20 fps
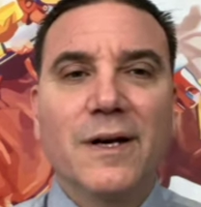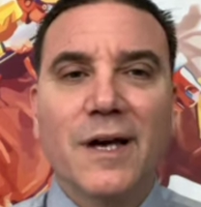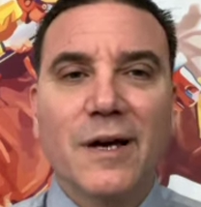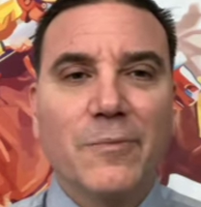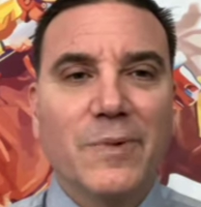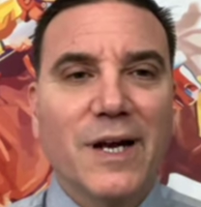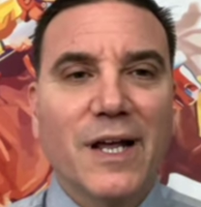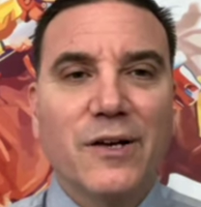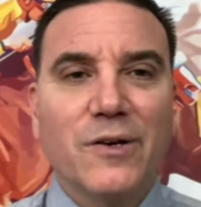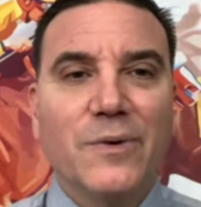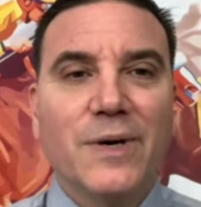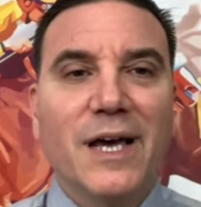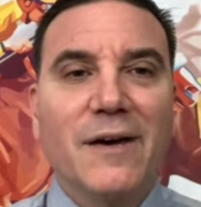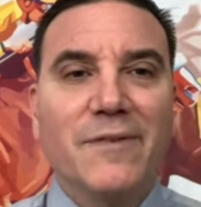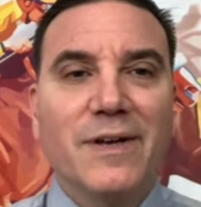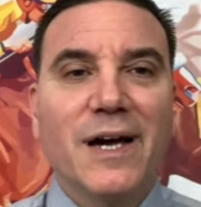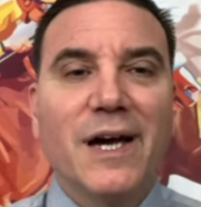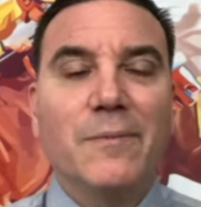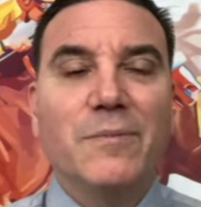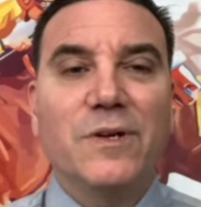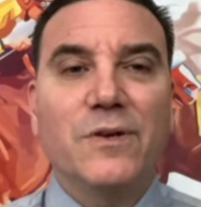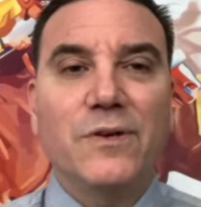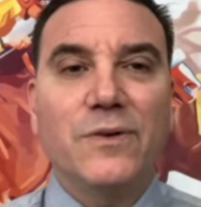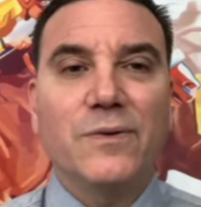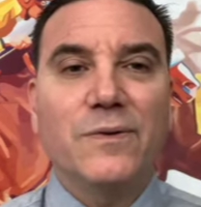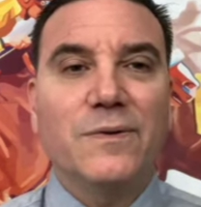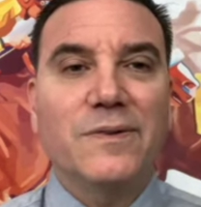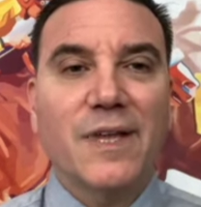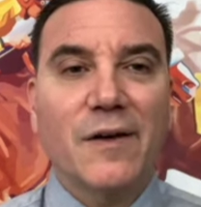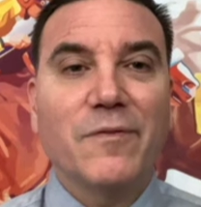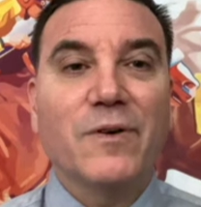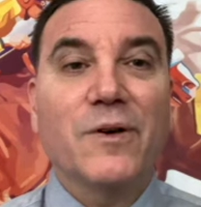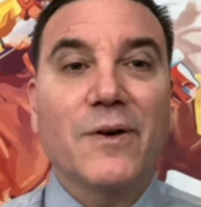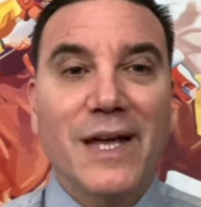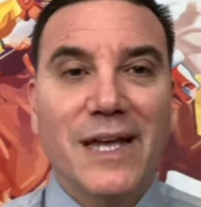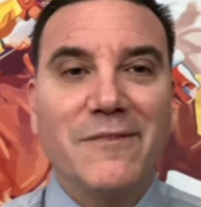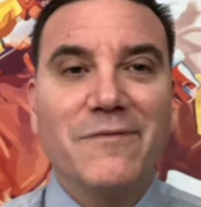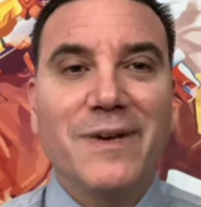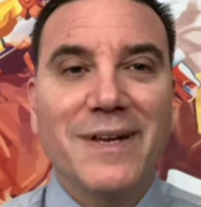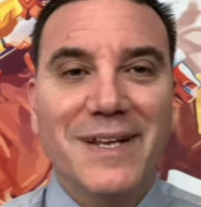And when I don't have time to do 7 or
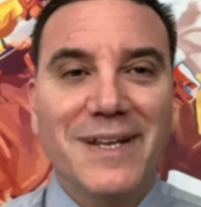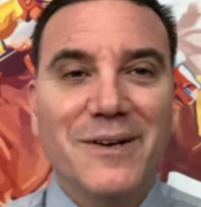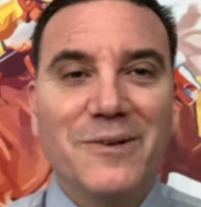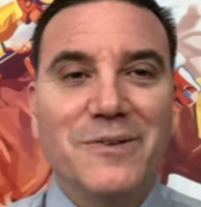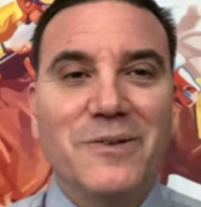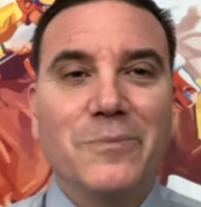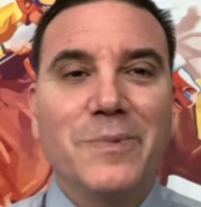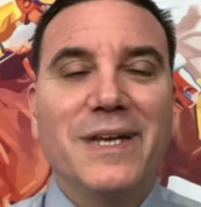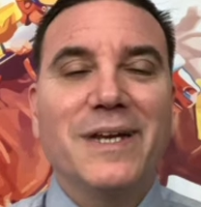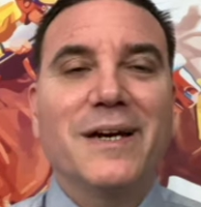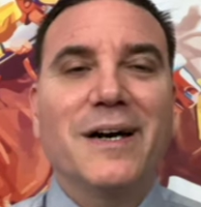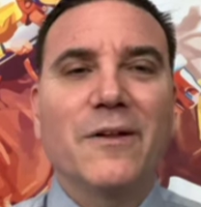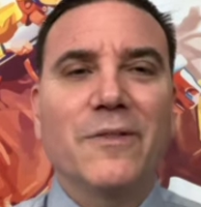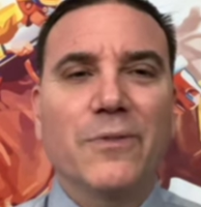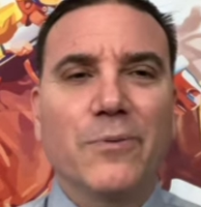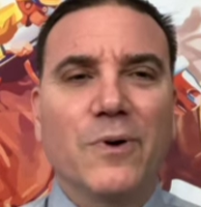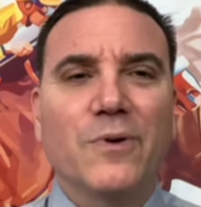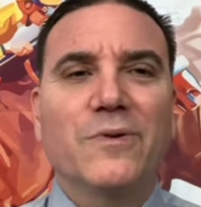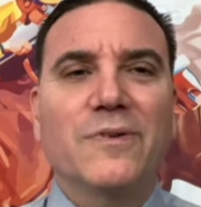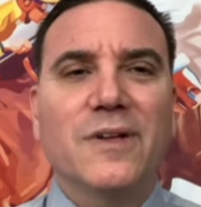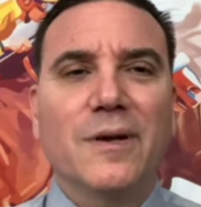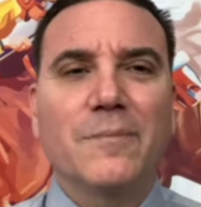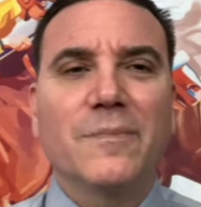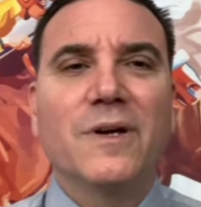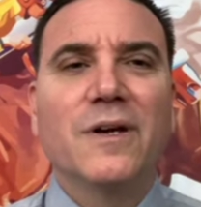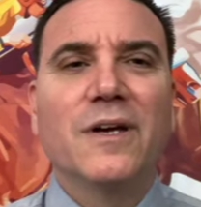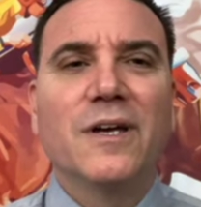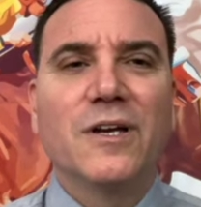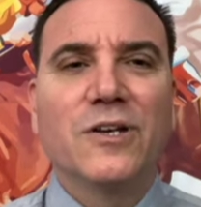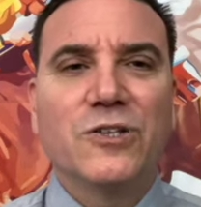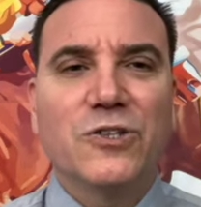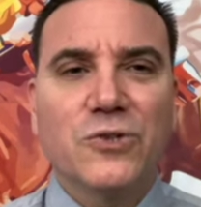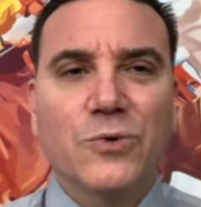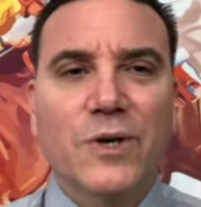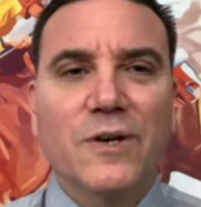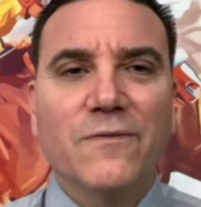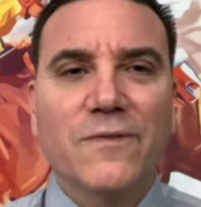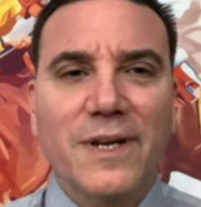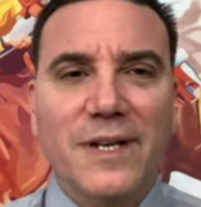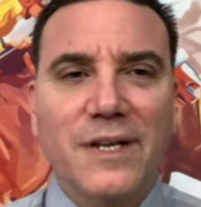8 videos a week, I'll throw some
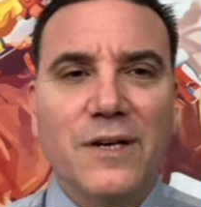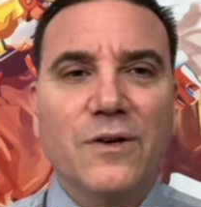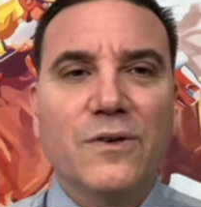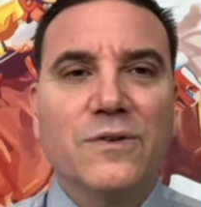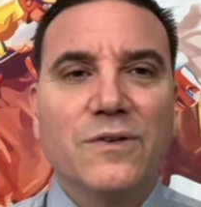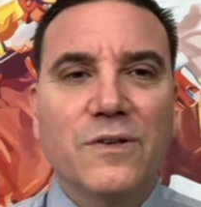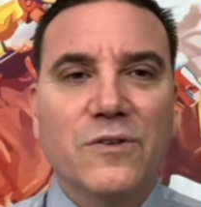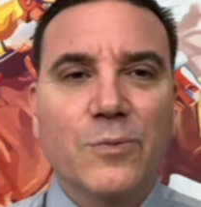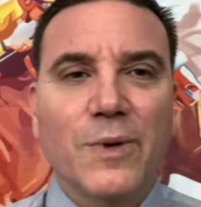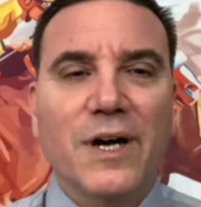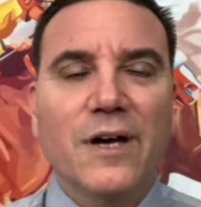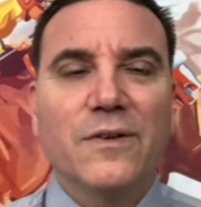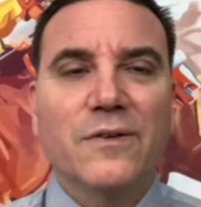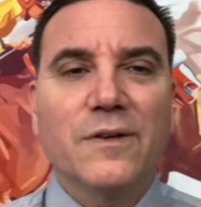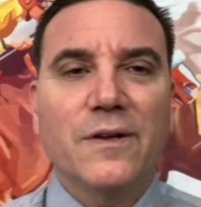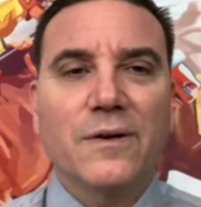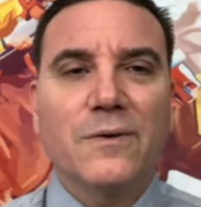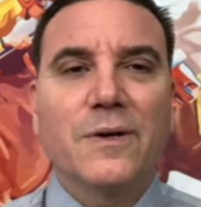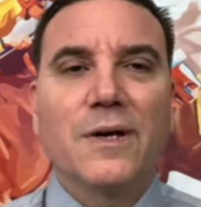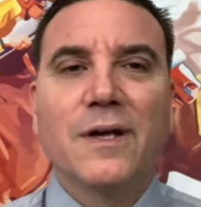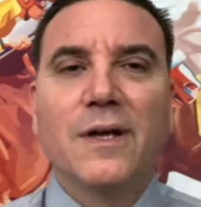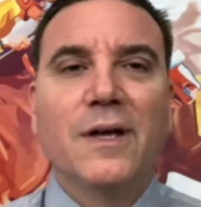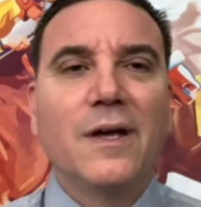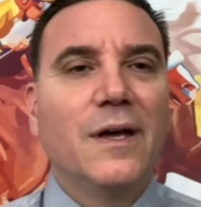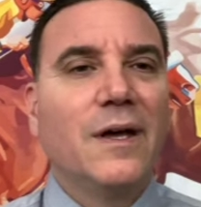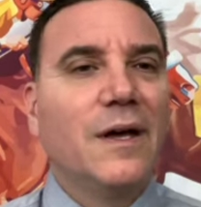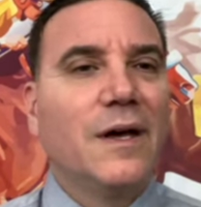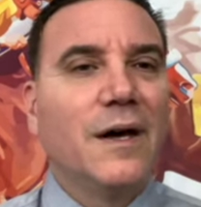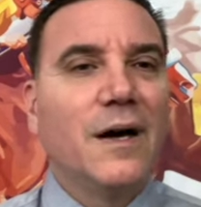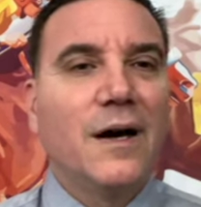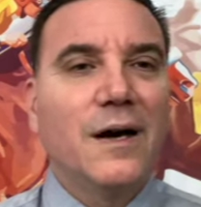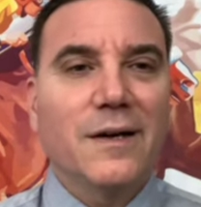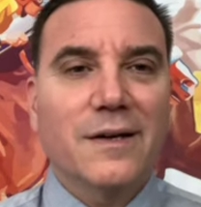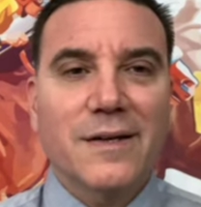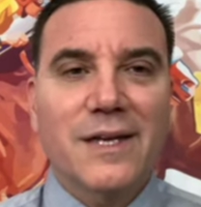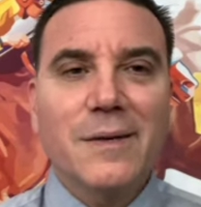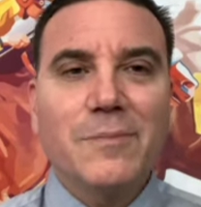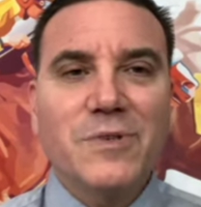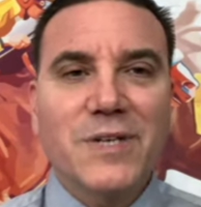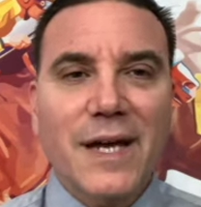short videos as well. So
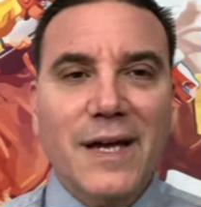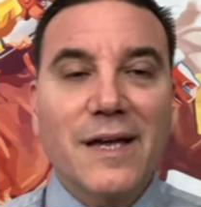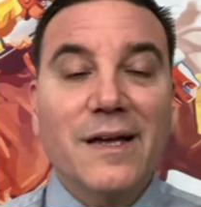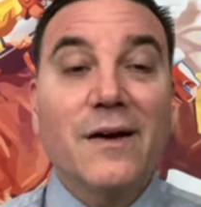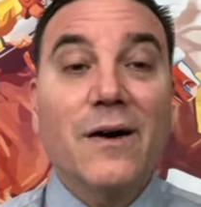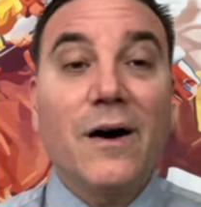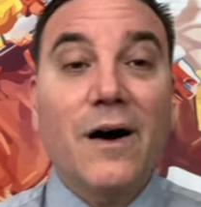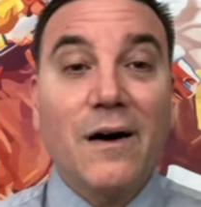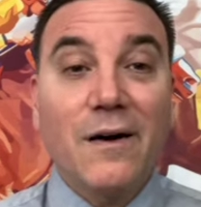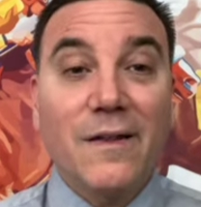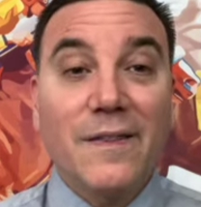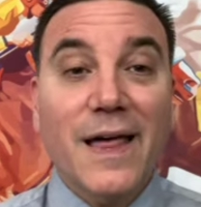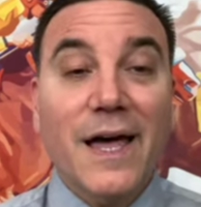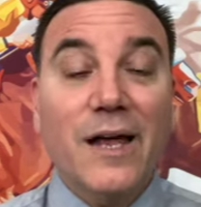keep checking all of